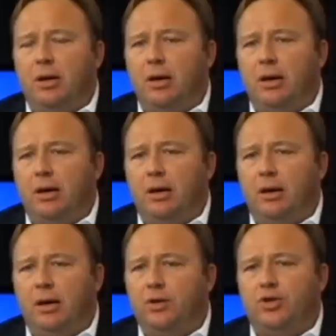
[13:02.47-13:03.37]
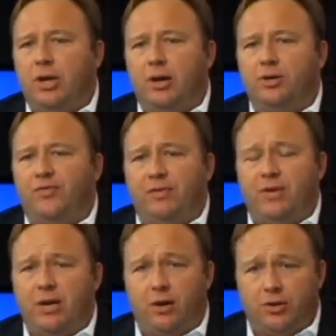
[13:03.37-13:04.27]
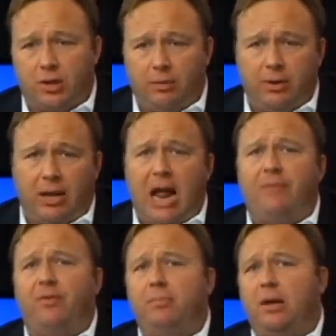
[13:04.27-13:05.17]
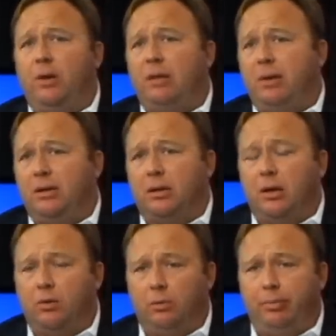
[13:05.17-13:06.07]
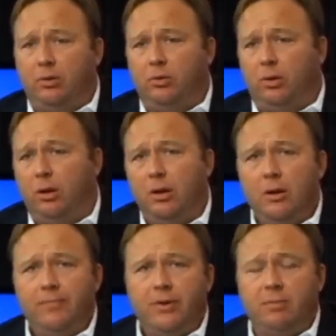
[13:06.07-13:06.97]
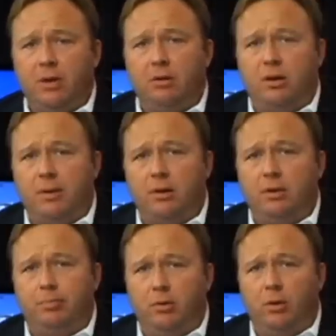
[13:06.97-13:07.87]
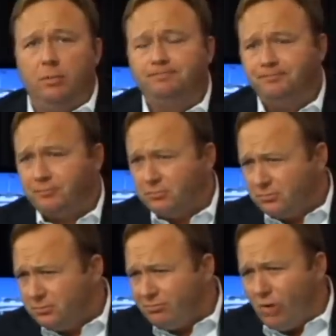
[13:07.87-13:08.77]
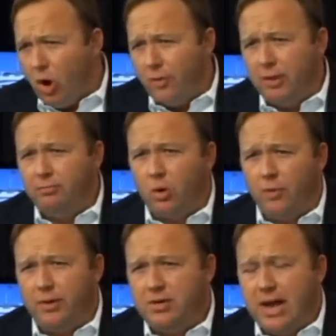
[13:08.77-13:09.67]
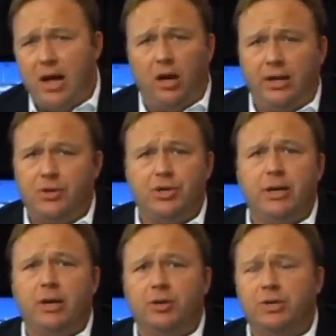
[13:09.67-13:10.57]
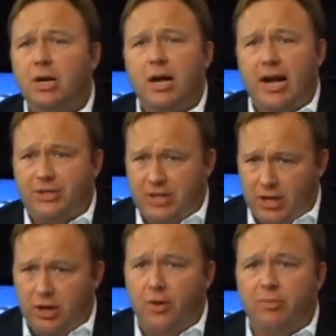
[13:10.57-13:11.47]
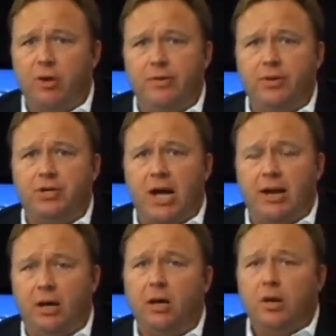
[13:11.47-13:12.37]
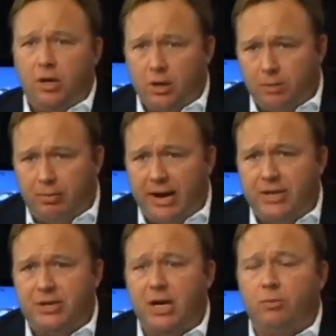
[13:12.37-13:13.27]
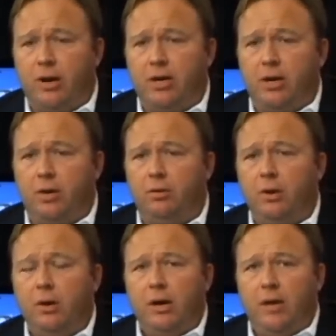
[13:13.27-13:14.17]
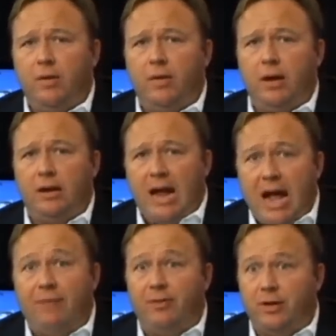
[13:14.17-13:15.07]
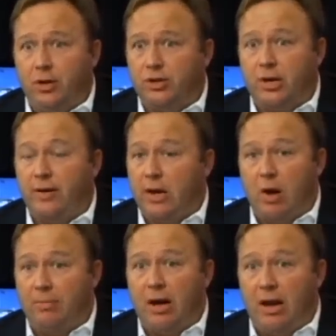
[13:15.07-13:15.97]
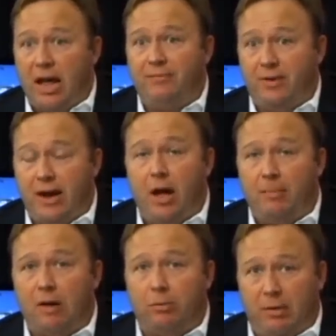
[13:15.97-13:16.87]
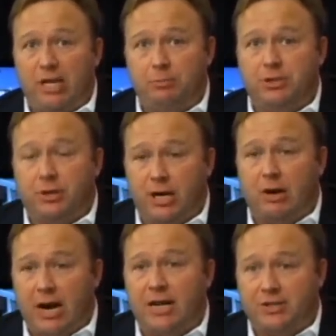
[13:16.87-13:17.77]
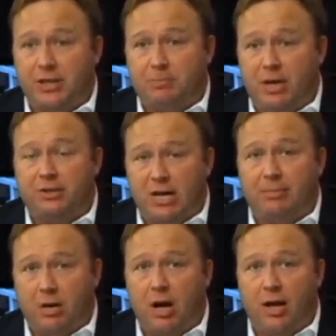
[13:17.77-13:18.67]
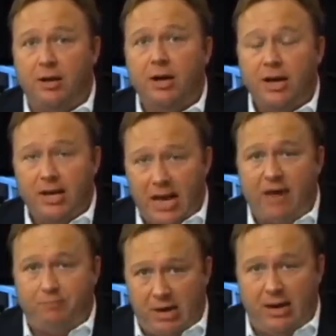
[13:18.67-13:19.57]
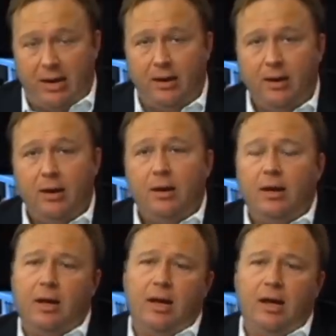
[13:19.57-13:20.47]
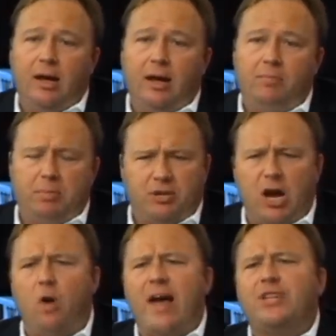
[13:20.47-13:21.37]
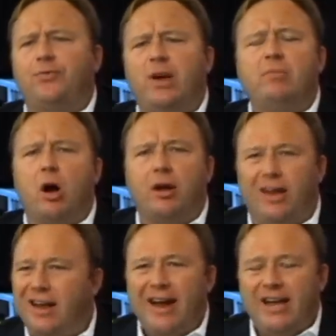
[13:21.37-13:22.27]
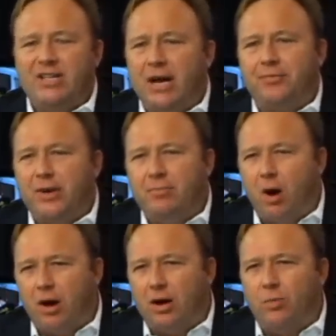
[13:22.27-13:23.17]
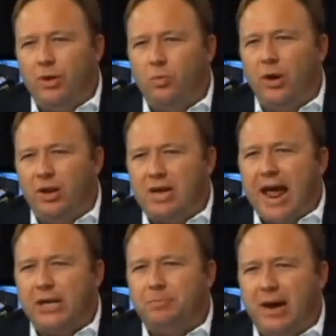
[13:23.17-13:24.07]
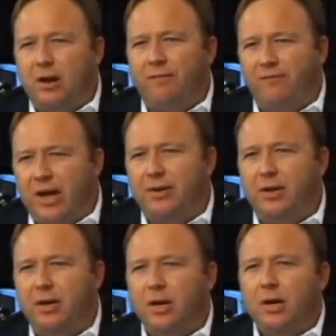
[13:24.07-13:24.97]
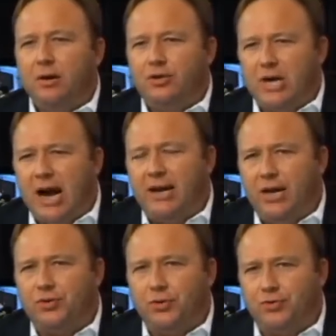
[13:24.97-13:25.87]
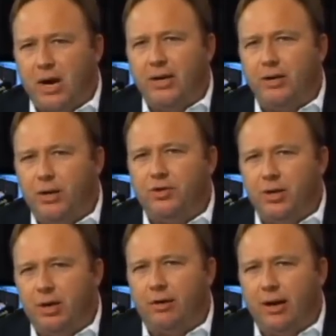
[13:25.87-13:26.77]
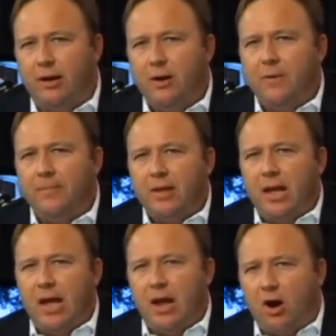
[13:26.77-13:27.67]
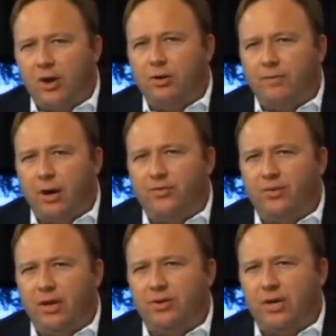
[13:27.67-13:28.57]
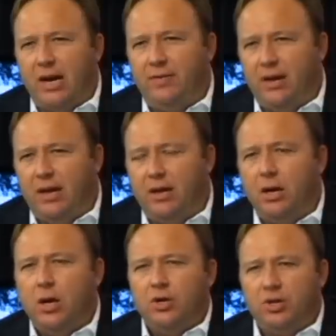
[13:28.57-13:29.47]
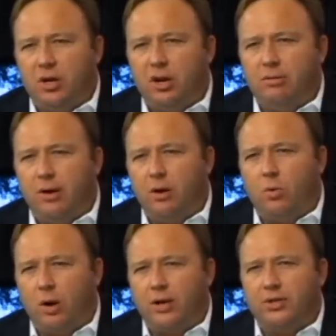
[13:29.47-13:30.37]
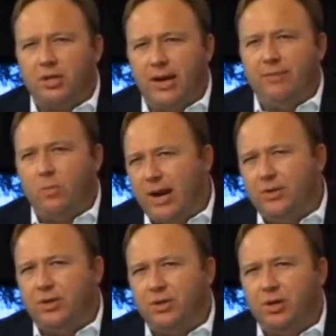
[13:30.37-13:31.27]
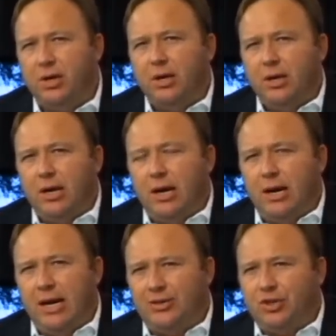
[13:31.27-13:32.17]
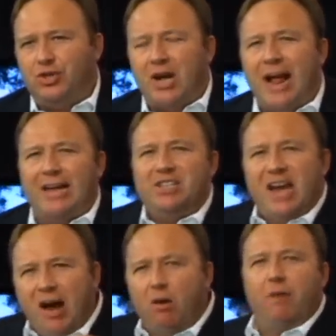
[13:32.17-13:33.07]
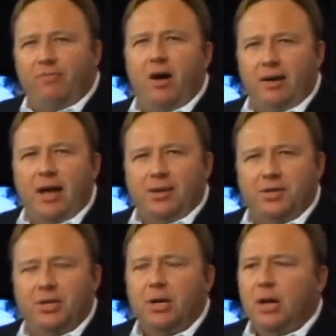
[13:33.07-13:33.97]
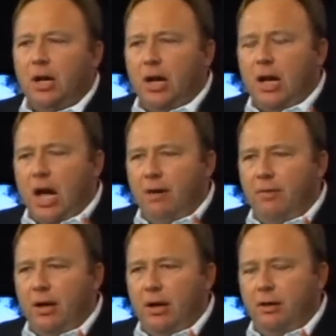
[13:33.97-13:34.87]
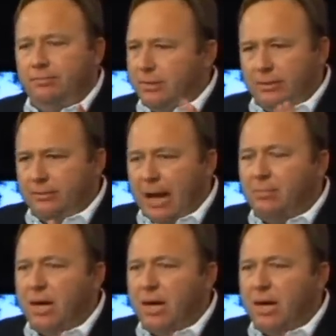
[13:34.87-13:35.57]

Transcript: uh, engineers 15 years ago that would laugh at me when I'd be at the local pool, you know, community pool. Or the or the Dell engineers, I'd say, you know, they're moving to China. You know, the plans to get rid of you. And then they'd laugh. And then years later, they go, I'm not laughing now. My replacements are here. I got six months and I'm gone at half pay. Uh, and people say, oh, that's free market. It's not free market when, when taxpayer-funded Chinese are trained in engineering at, at, our universities and then sent over there to work in slave wages. Uh, it's a giant tariff on us. Uh, uh, I'm